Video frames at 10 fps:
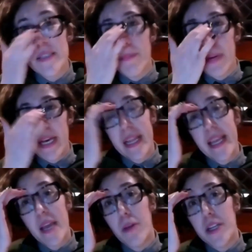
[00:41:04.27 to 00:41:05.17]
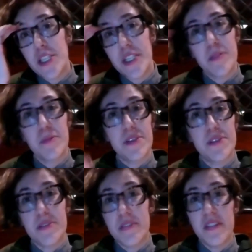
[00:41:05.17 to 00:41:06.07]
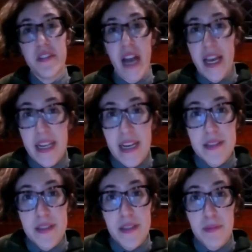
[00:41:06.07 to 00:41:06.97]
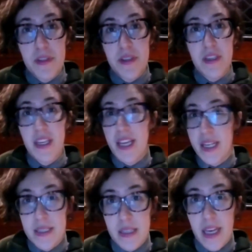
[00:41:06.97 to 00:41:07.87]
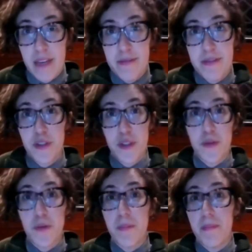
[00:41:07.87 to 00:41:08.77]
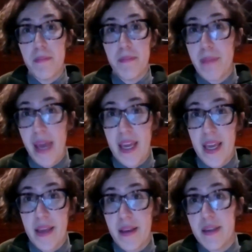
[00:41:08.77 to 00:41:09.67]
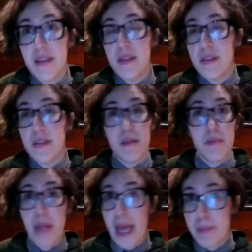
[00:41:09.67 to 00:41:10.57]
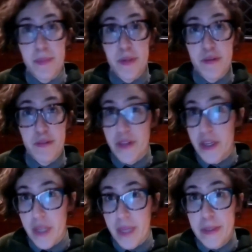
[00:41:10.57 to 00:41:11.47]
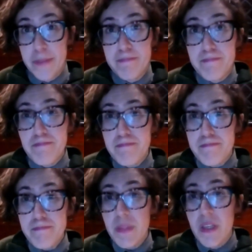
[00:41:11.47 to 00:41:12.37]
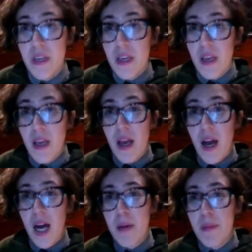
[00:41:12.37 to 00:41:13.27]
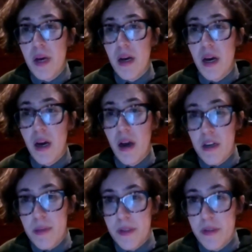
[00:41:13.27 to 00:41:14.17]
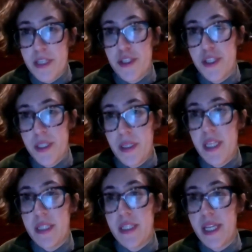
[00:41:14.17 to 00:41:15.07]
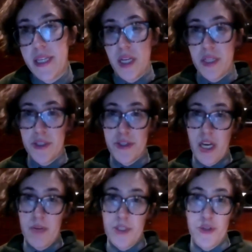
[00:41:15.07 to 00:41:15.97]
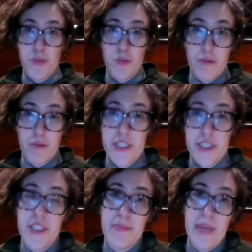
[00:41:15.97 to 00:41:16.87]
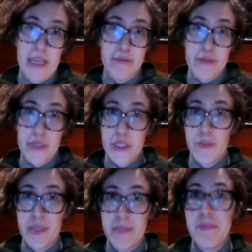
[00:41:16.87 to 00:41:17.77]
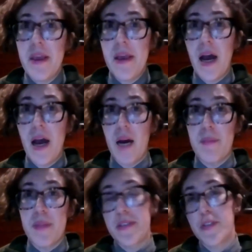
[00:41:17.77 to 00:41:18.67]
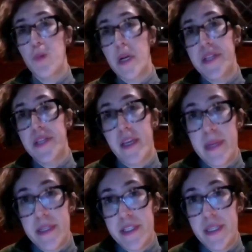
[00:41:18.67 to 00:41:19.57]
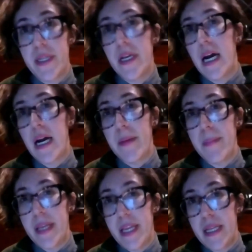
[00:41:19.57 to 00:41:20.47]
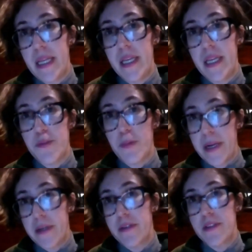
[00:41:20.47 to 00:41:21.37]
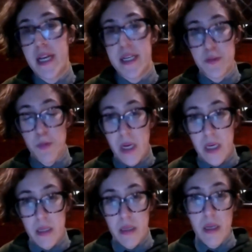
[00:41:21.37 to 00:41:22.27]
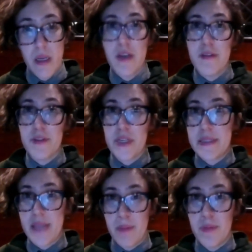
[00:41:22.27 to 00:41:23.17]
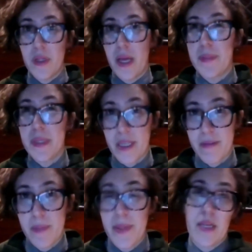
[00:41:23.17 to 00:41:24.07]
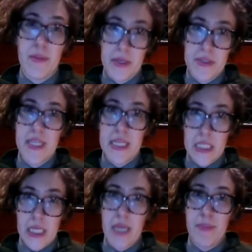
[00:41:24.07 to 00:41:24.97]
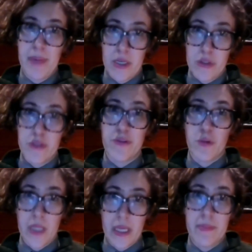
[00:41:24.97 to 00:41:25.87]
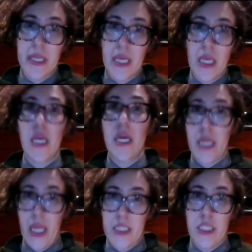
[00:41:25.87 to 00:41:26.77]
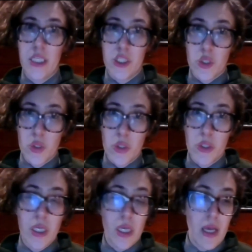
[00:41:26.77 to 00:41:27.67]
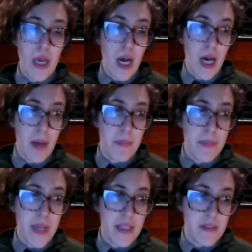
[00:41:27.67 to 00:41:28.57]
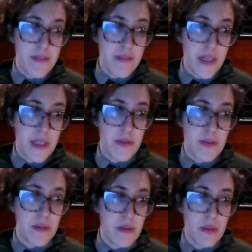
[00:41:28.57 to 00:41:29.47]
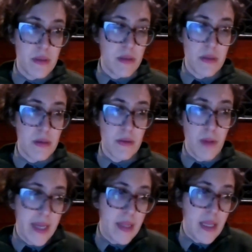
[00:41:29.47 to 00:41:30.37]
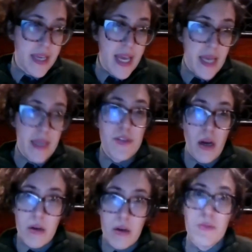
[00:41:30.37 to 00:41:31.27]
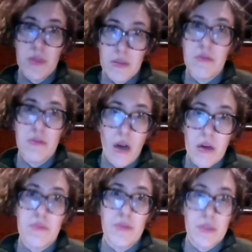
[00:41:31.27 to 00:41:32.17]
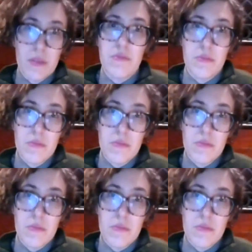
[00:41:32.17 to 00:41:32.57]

us. But again, Washington was not accustomed in his life to paying Black people for their labor. Um, a horrible question in today's dollars how much would have Washington paid for a human? Um, this is well documented um, in his records as well for example, I believe he paid about 68 pounds for William Lee, an 18 year old. Um, and this varies widely. Again, it's a horrible, horrible